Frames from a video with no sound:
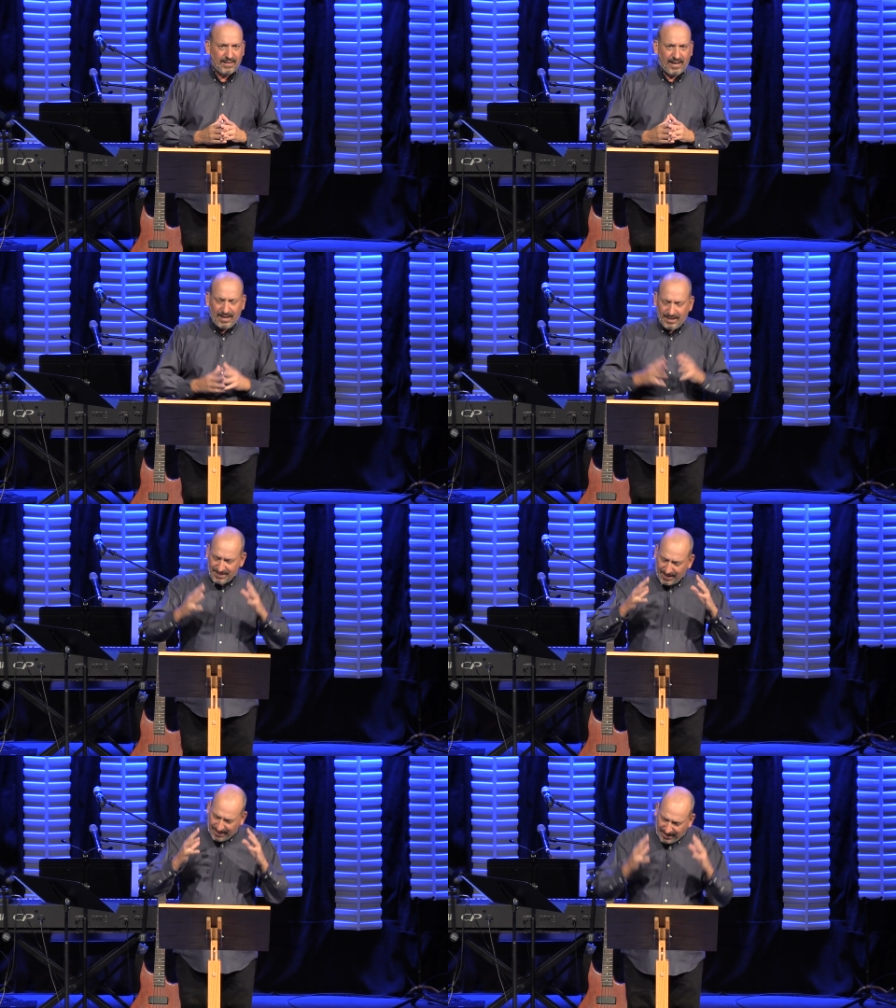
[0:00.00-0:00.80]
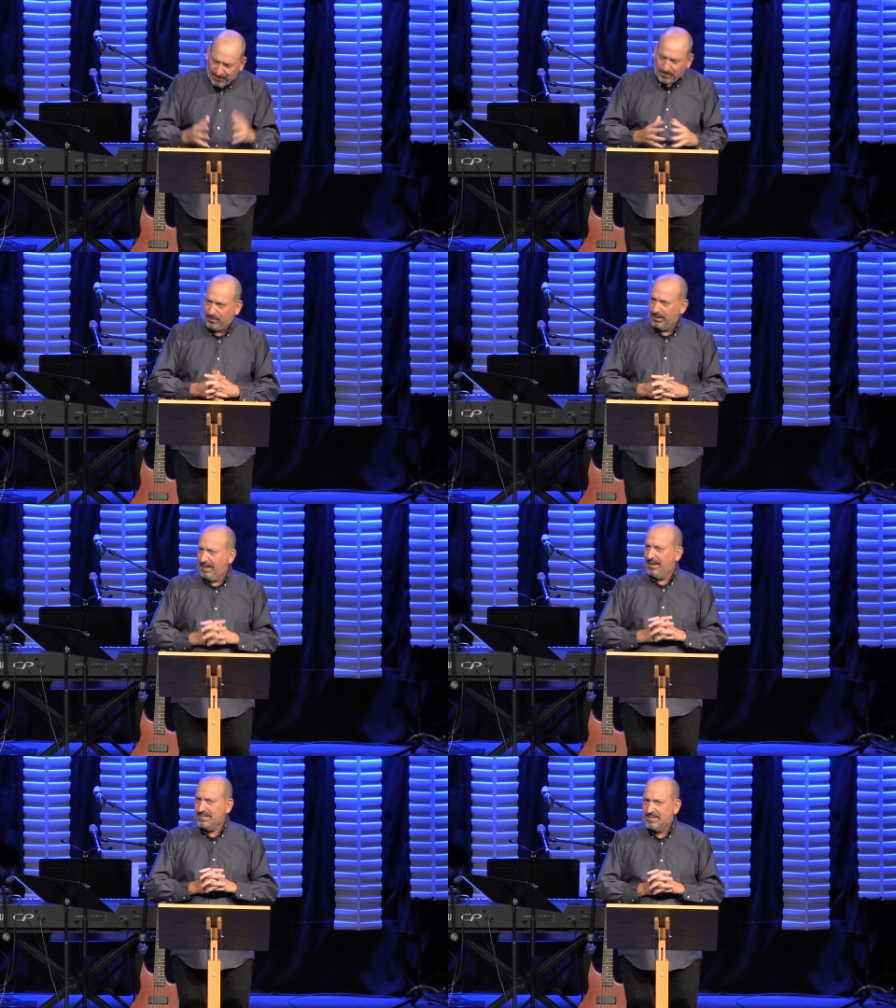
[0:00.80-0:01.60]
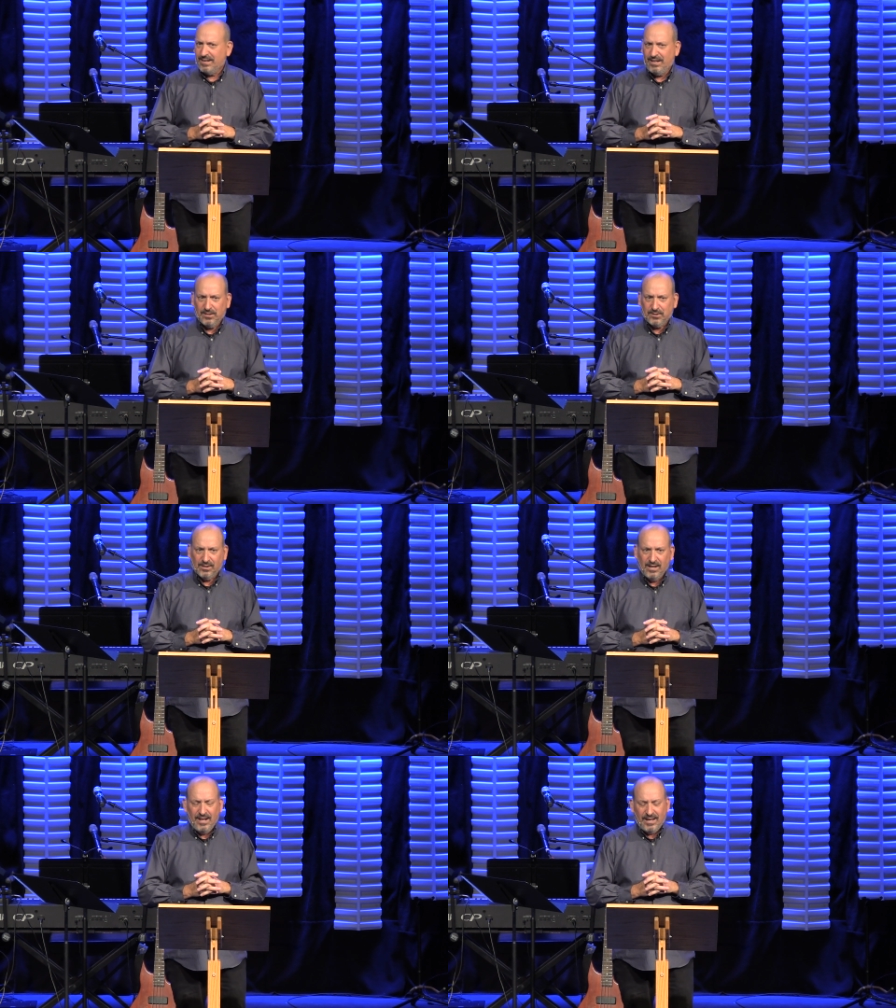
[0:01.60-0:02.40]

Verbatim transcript: He is a healer. He is the healer.